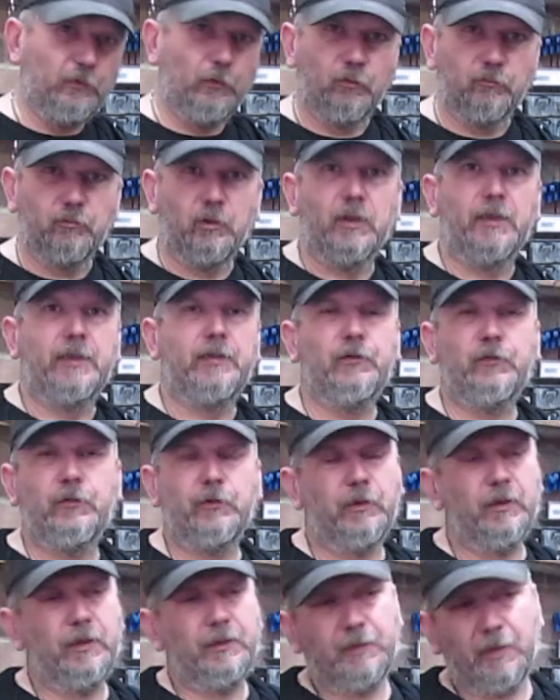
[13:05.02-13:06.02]
not right
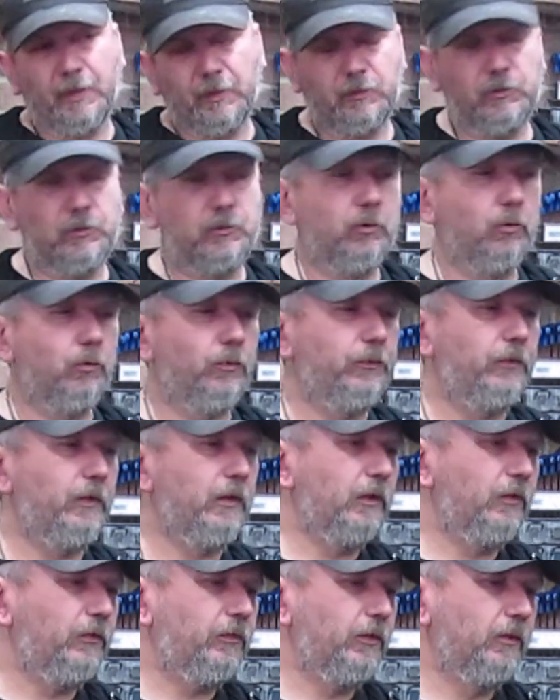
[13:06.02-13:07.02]
inside, that could cause
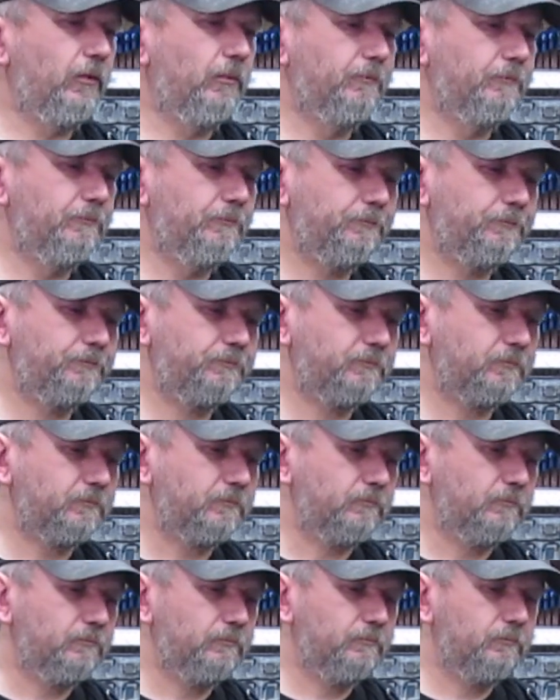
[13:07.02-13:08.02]
the issue.
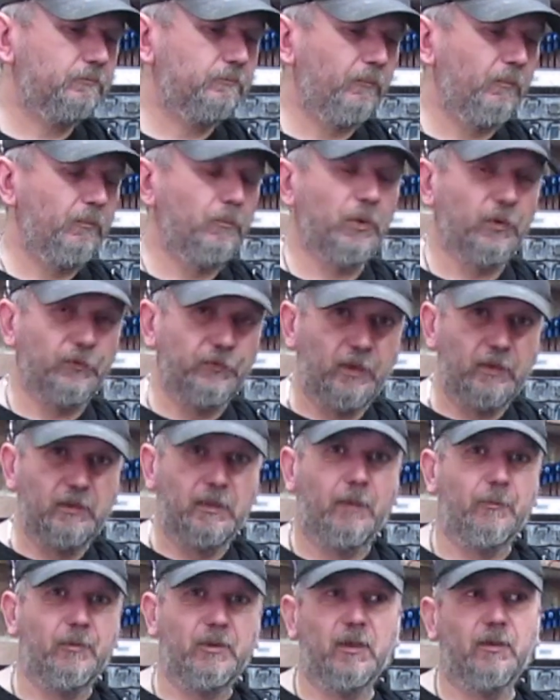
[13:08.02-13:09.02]
But say,
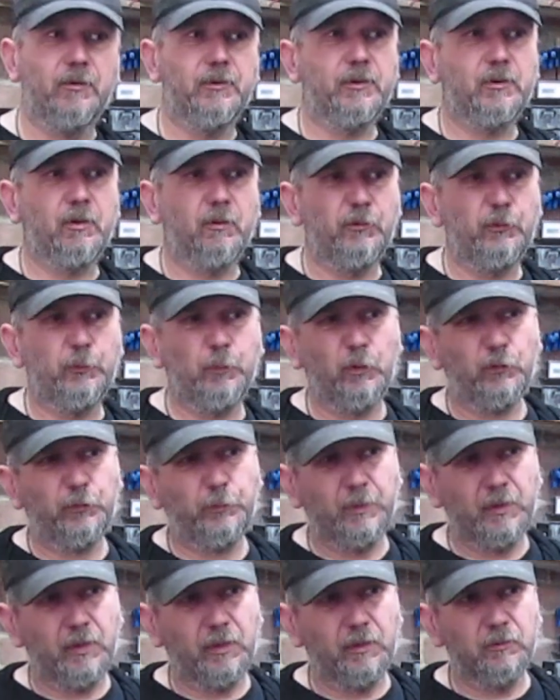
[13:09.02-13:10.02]
let me know in the comments box
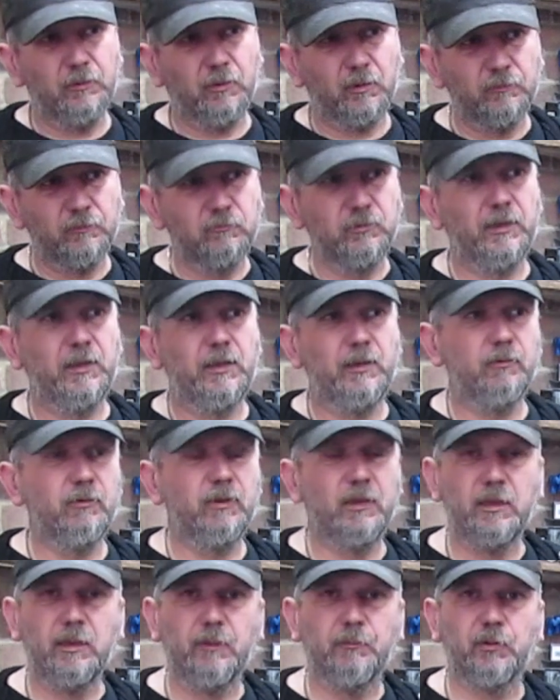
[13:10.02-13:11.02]
below. I
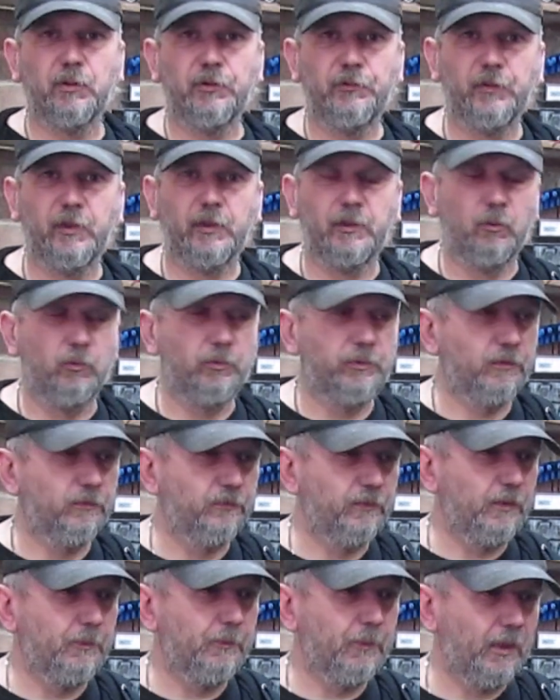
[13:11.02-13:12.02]
really appreciate all your
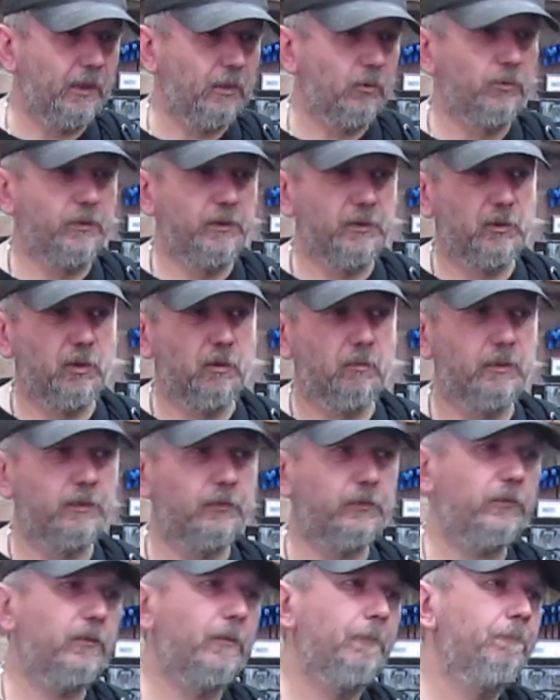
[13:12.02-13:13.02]
feedback, all your
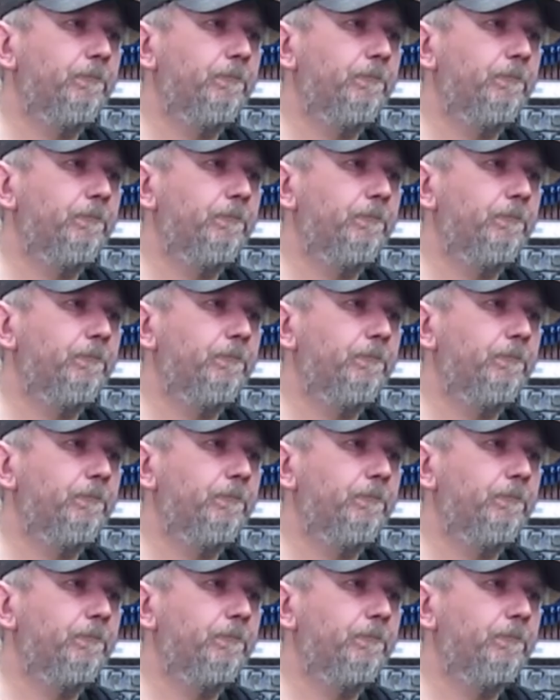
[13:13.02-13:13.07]
comments.